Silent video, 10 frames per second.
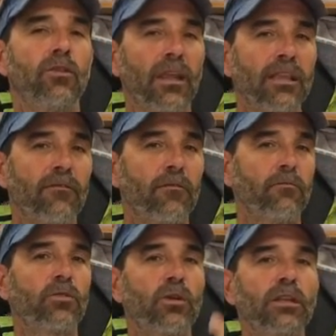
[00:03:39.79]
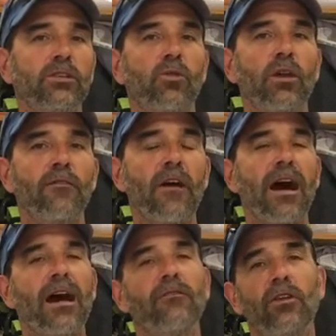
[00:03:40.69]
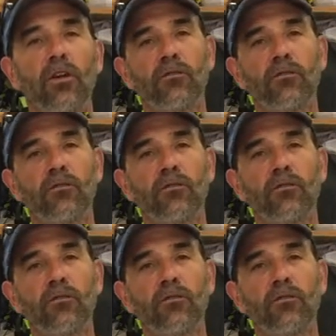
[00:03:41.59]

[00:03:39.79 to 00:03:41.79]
lengthen from 20 to 25 or go